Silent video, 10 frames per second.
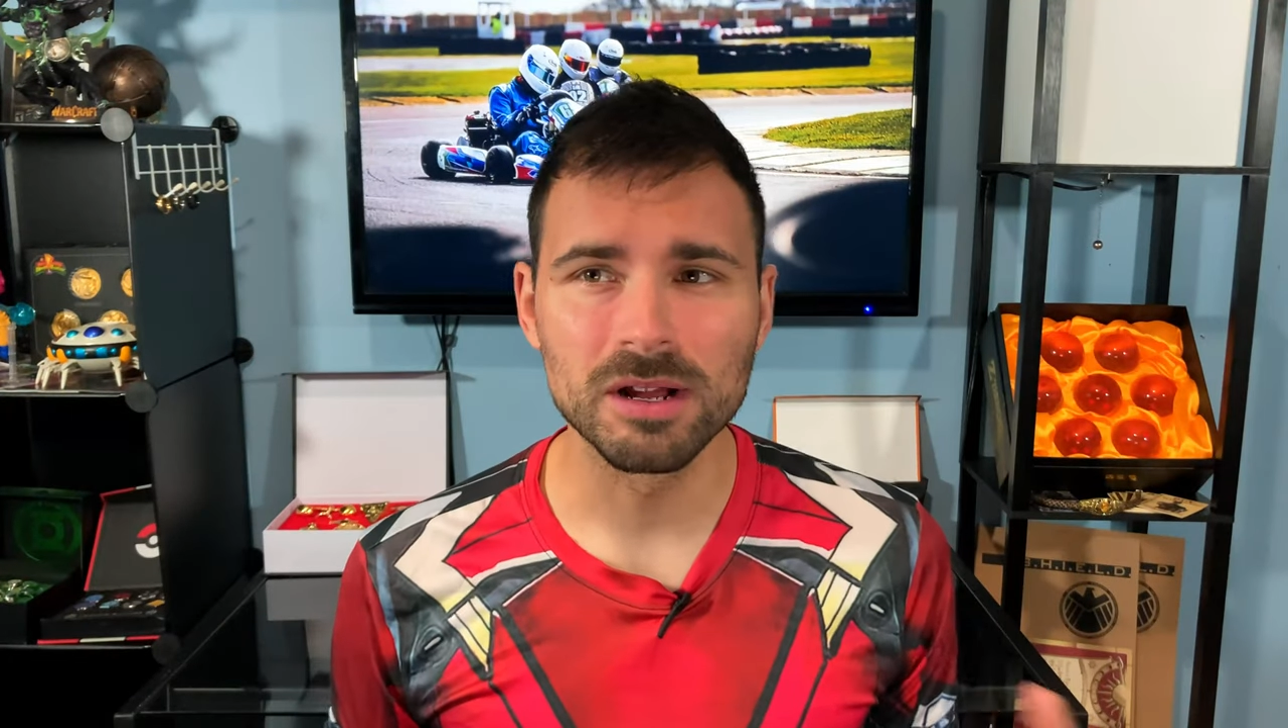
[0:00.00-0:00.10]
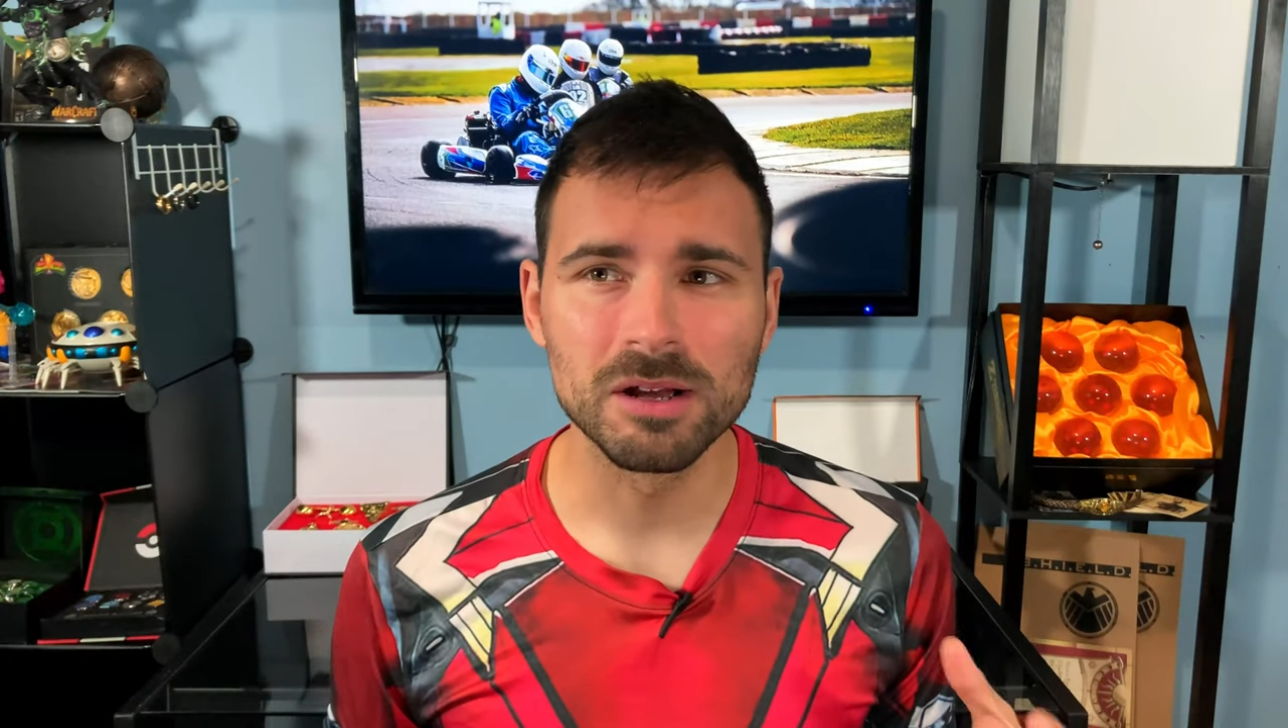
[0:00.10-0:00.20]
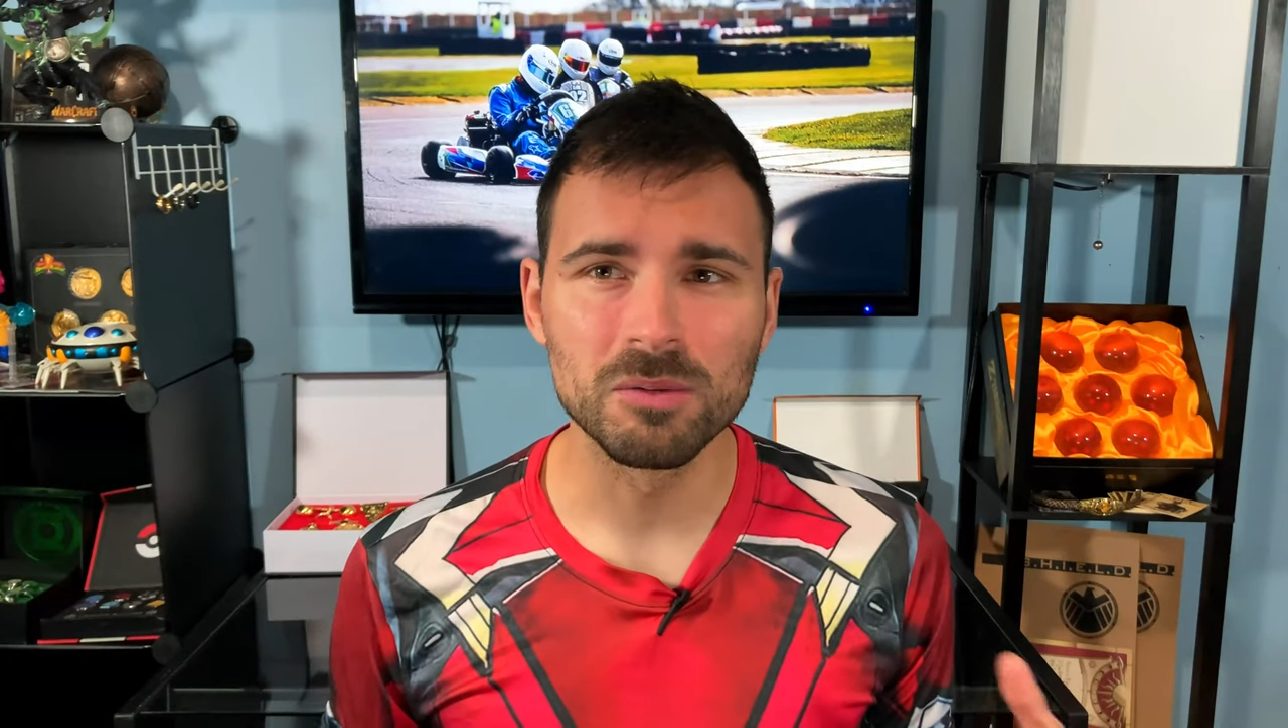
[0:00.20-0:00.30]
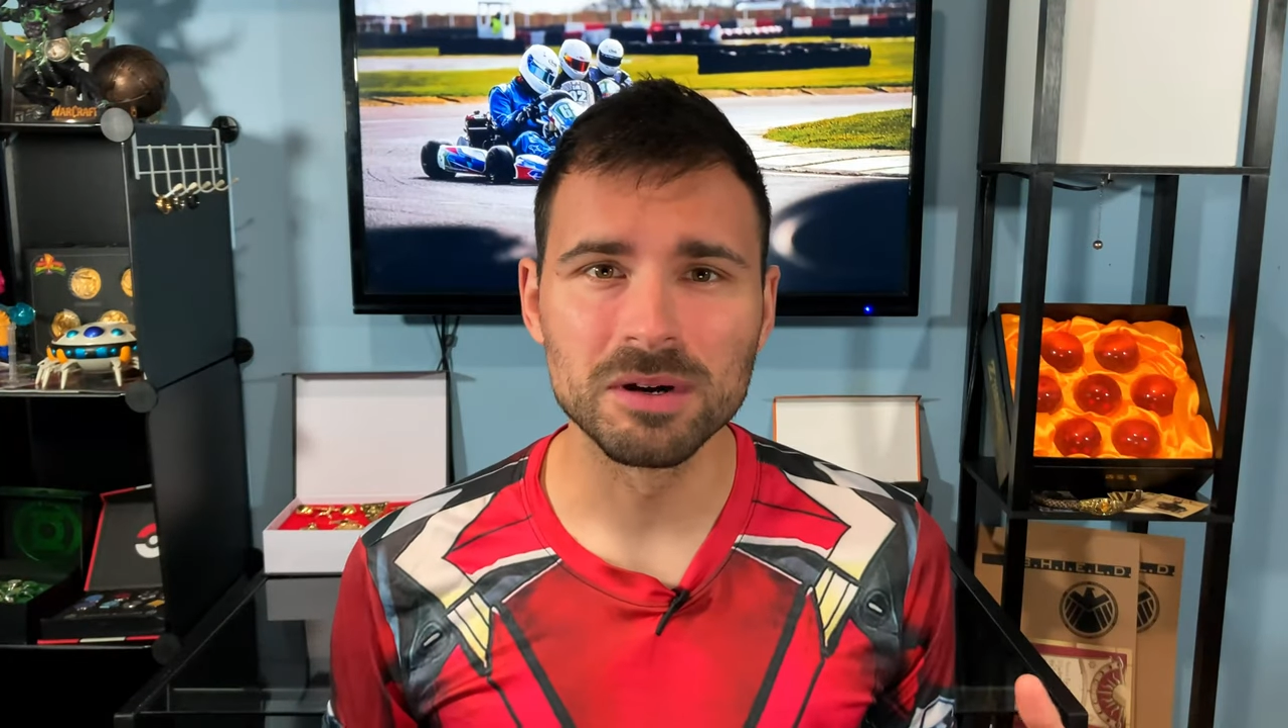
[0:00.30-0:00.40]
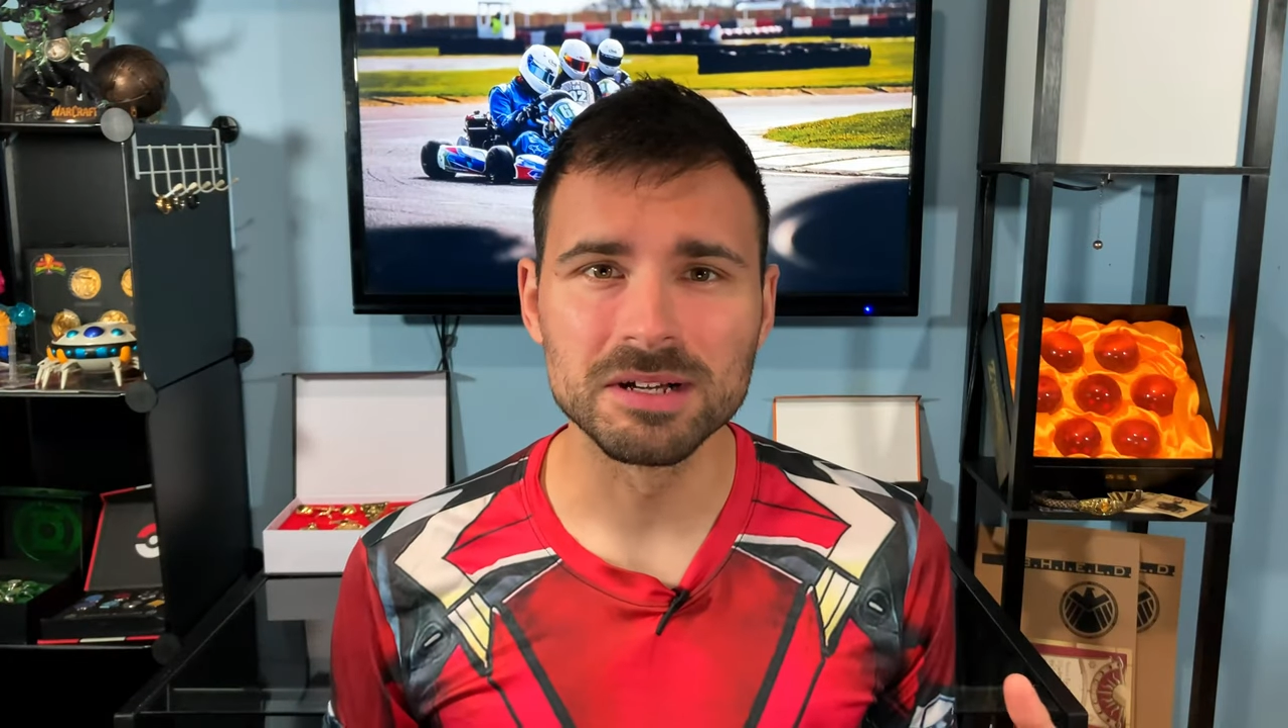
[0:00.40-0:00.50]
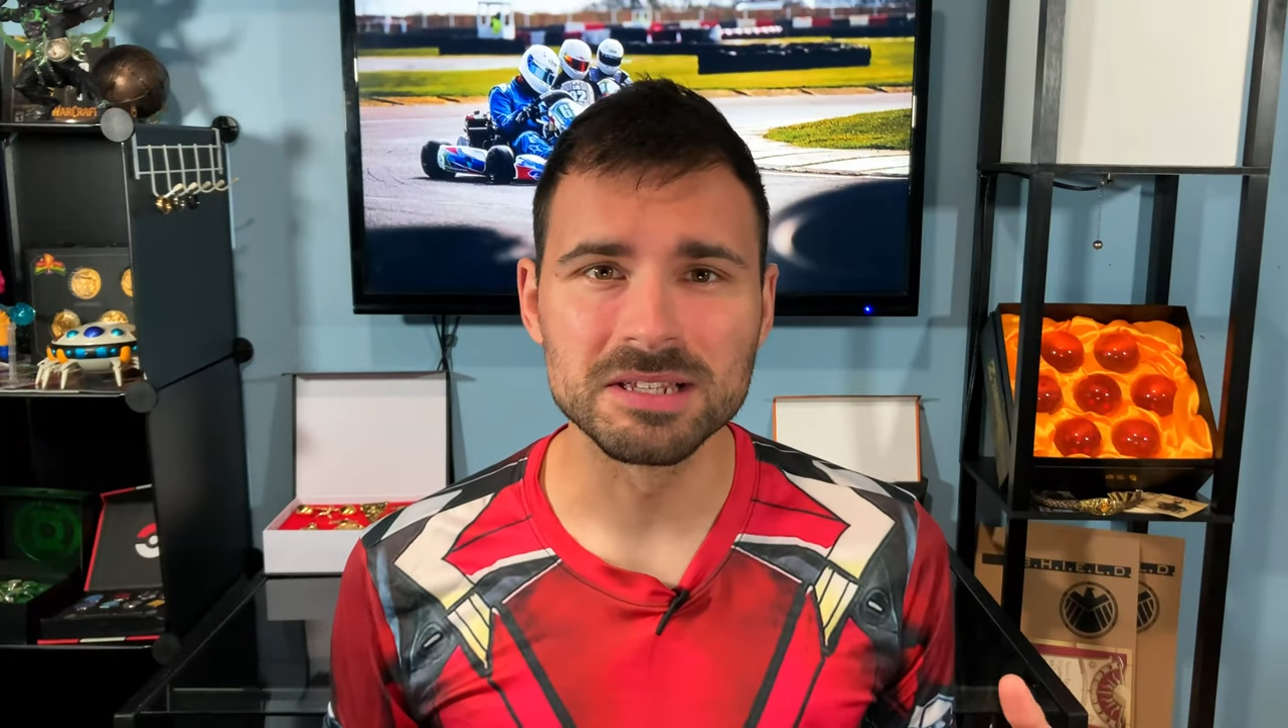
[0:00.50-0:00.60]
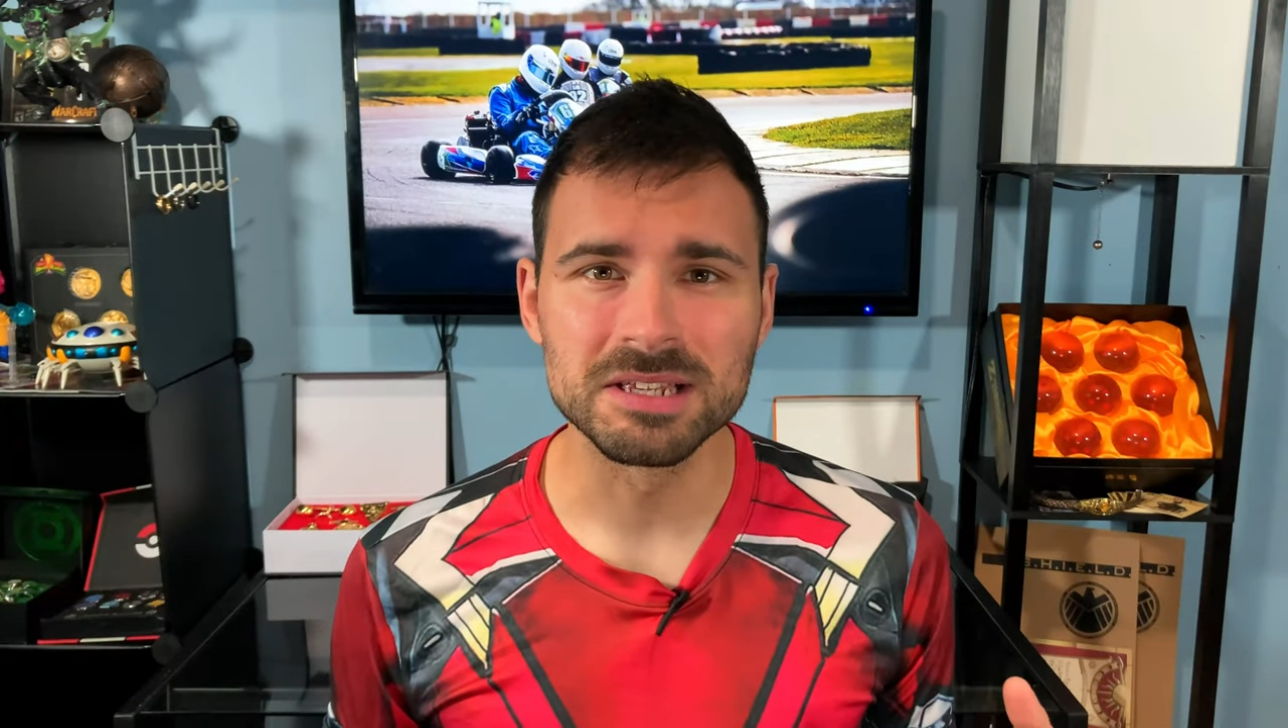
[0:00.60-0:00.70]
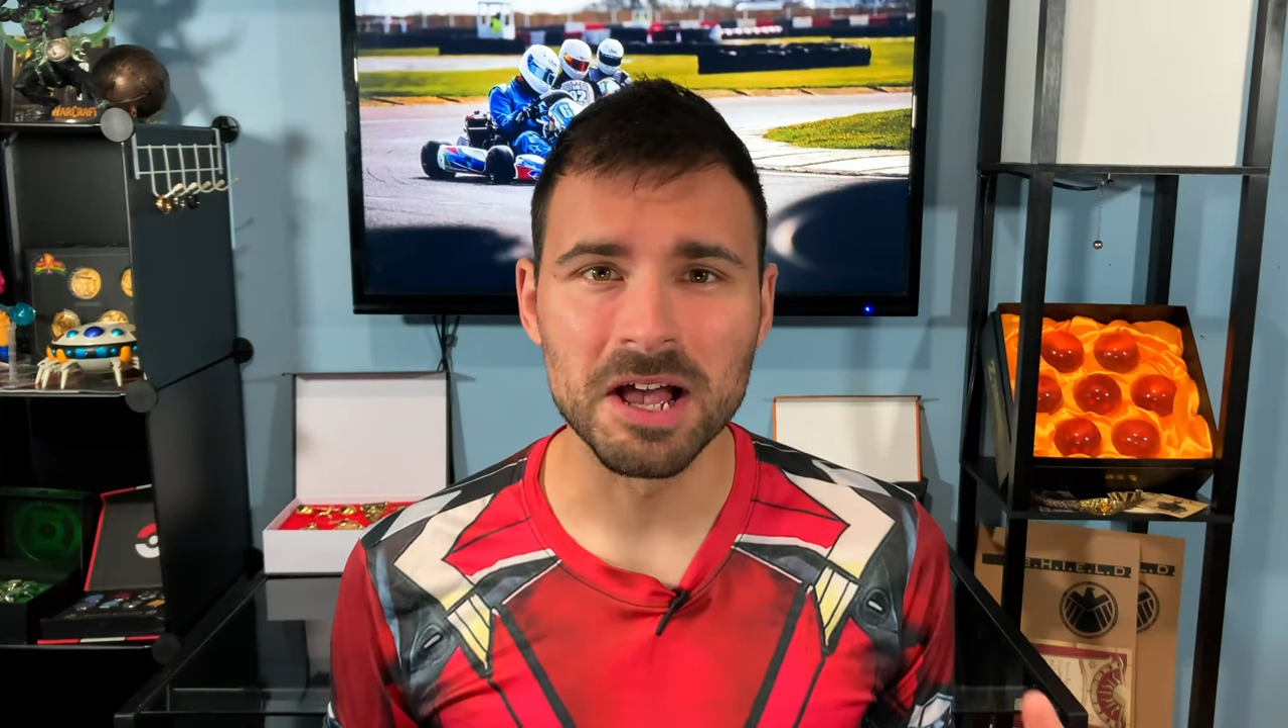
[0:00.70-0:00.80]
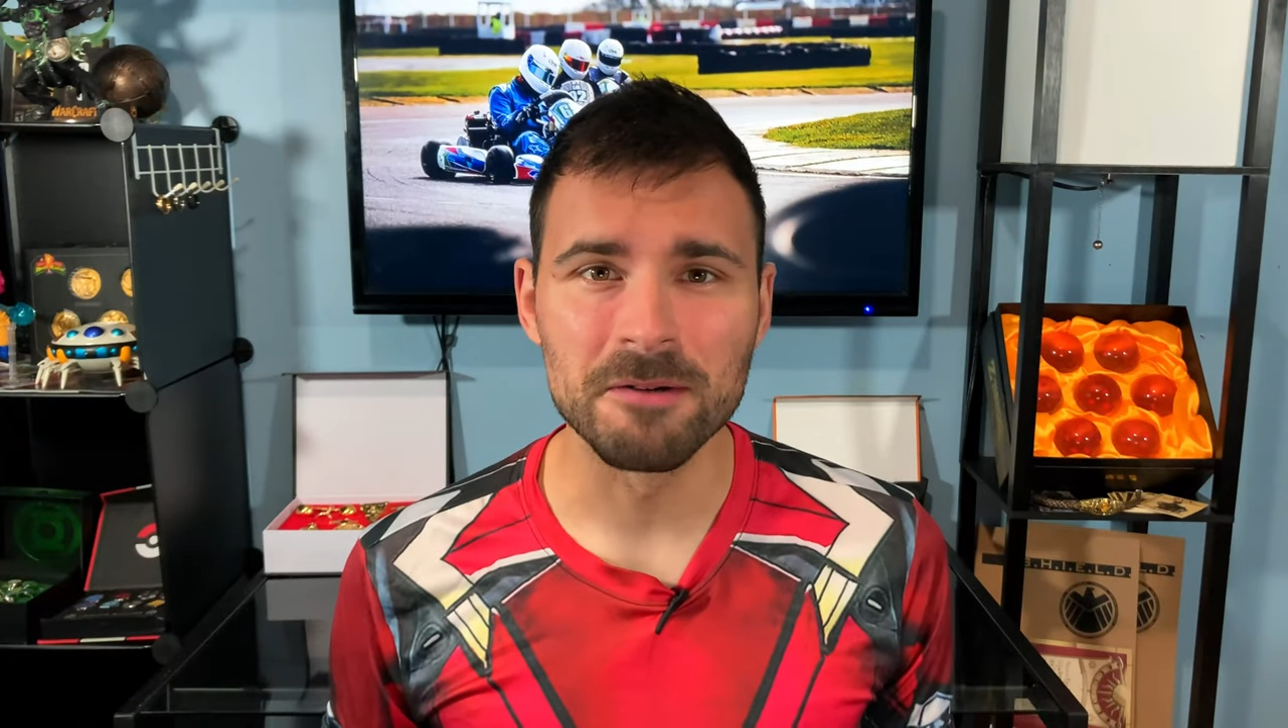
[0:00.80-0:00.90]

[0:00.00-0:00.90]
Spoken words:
it was